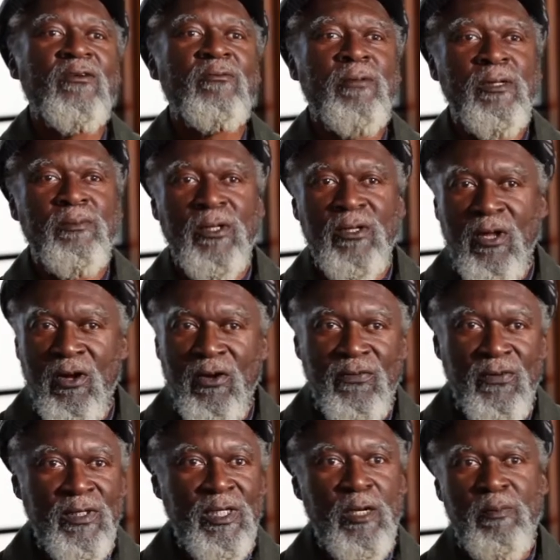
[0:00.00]
people
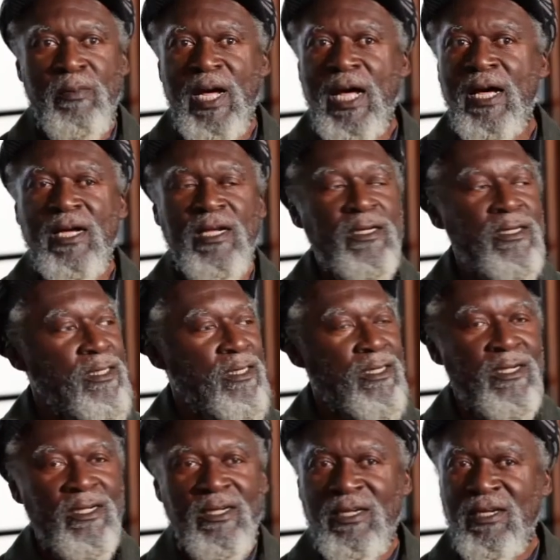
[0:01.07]
often to buy and
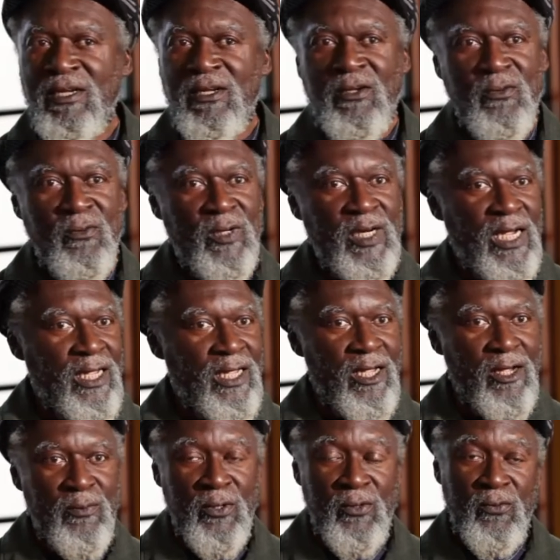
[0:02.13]
when they
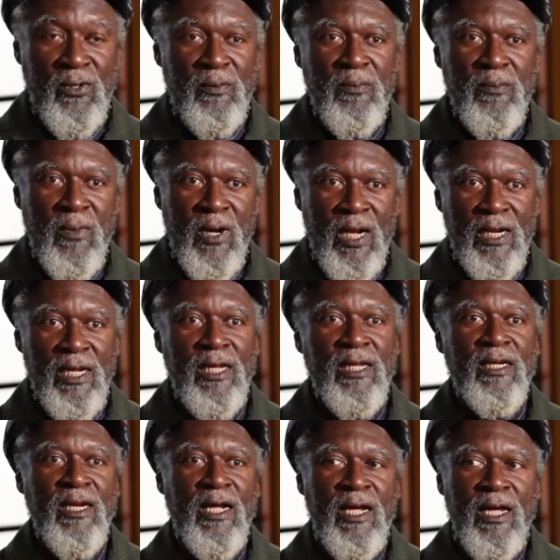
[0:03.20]
come in with money
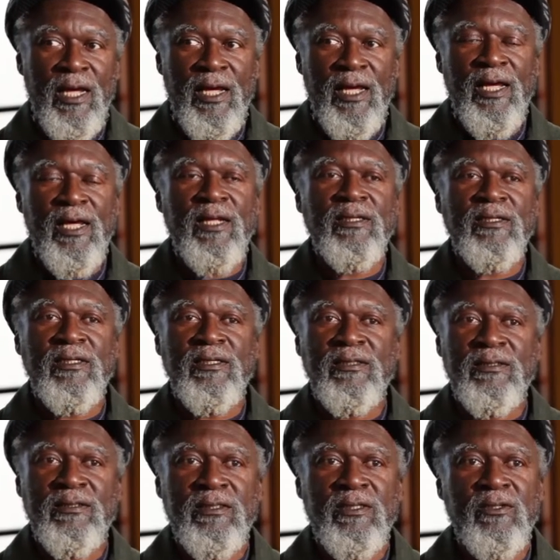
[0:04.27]
in the hands
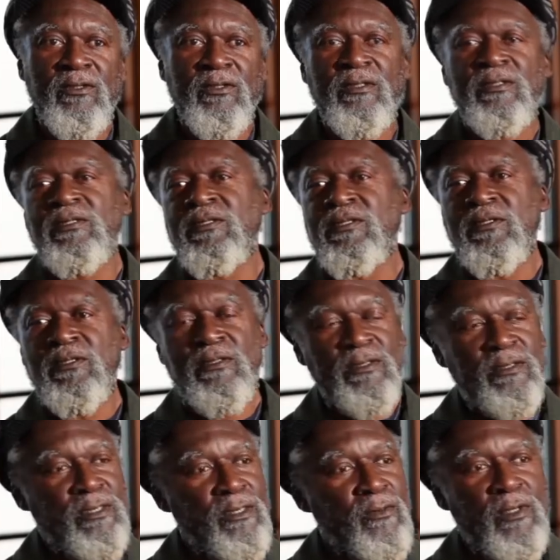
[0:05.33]
and so on.
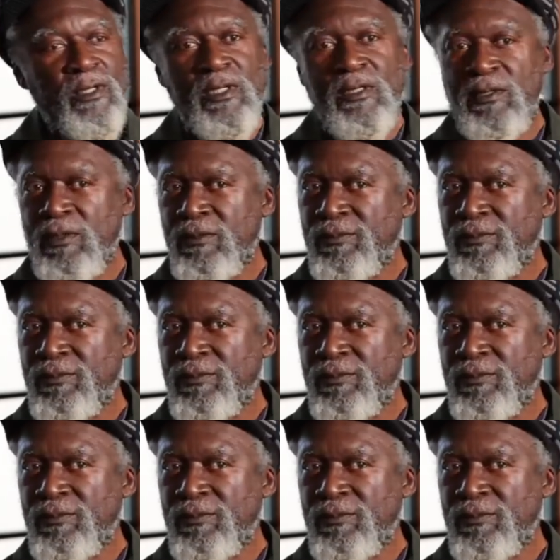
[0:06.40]
So